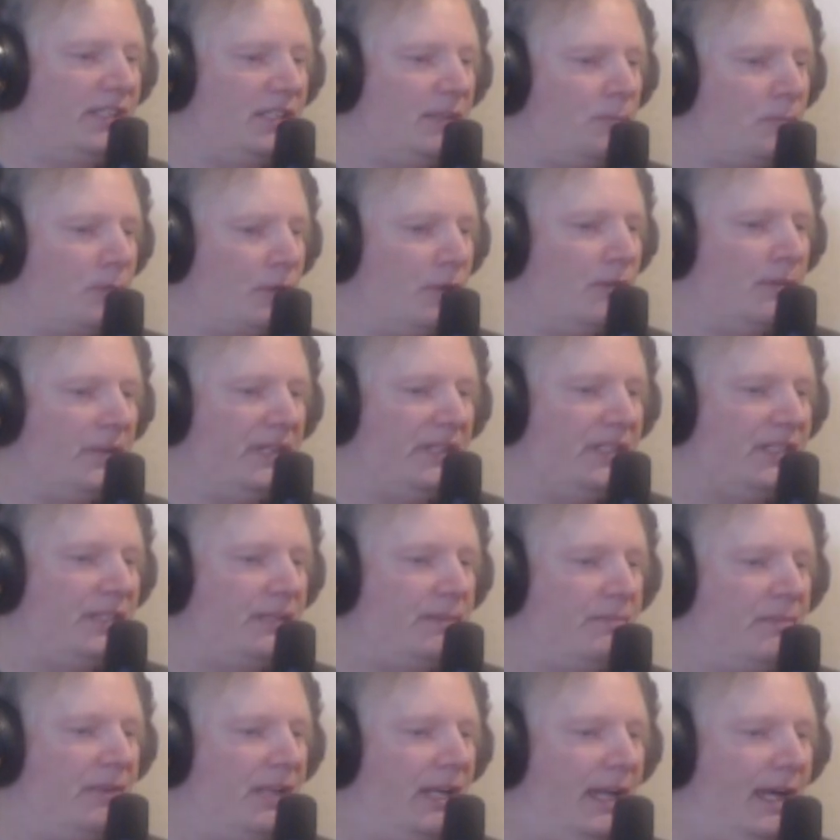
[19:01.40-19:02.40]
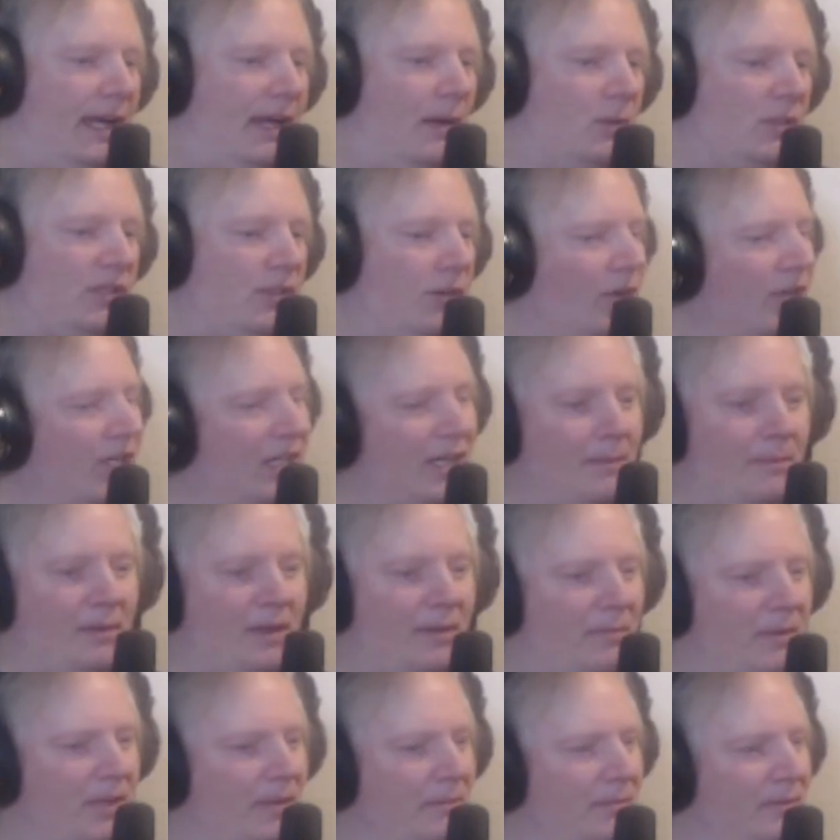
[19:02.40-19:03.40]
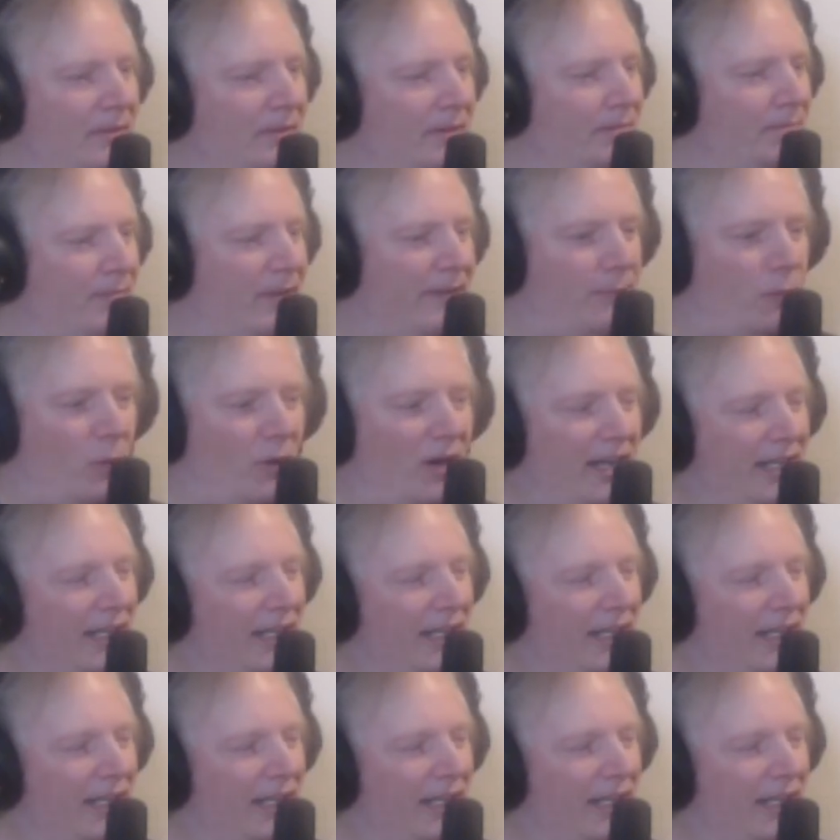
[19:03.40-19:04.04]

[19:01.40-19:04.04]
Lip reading: some breweries, but I was looking them up before I